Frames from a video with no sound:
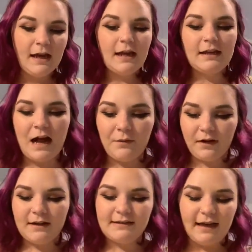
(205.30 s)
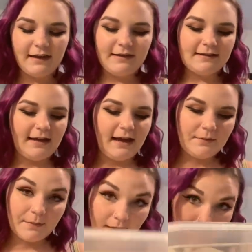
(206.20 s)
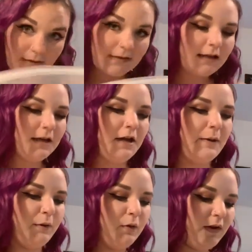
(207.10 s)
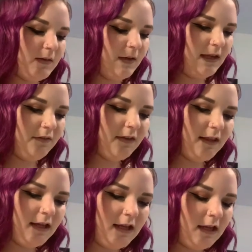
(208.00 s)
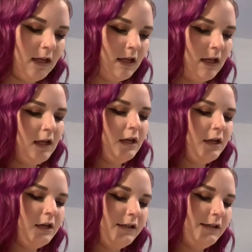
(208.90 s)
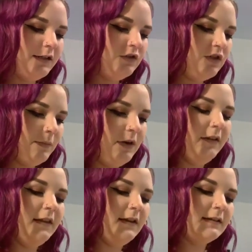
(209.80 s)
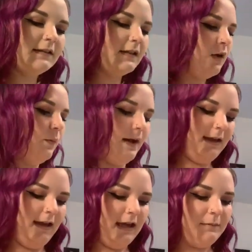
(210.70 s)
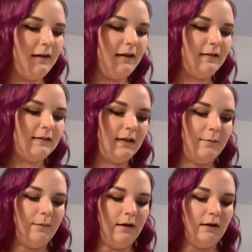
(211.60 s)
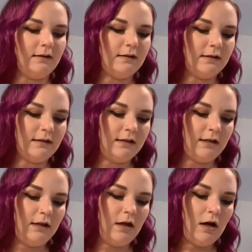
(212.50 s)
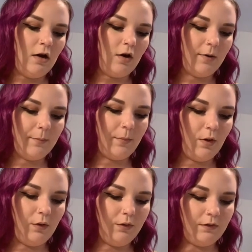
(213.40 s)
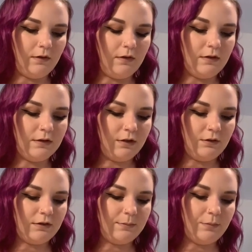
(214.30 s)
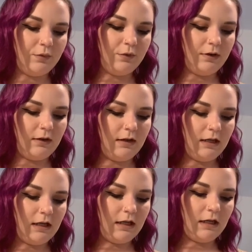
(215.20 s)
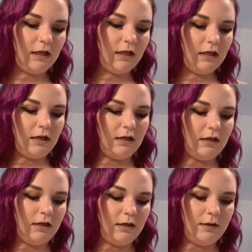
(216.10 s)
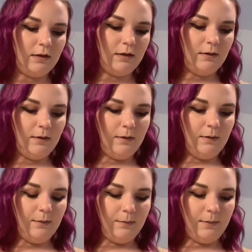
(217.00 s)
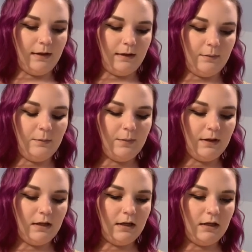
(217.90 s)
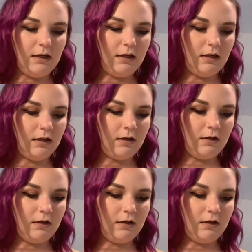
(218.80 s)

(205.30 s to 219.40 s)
Now we're going to take this cake mix and we're going to evenly distribute this white cake mix amongst our bowls. So just pour it in. Bada bing,